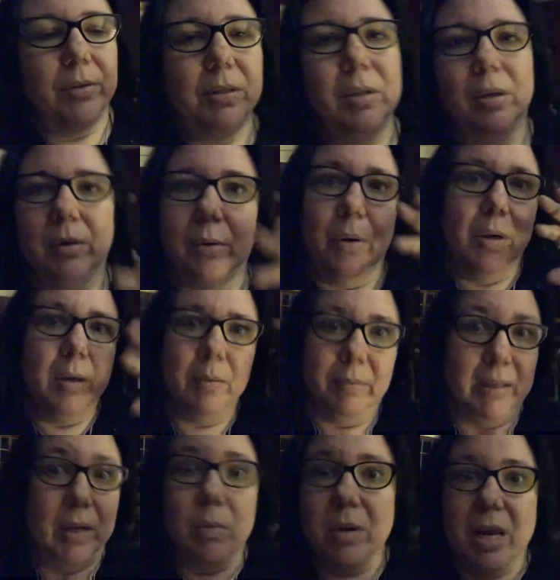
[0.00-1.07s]
So
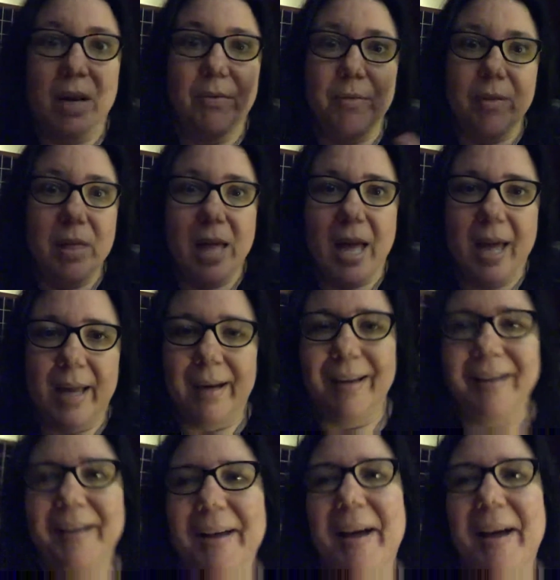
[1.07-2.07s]
get ready for that.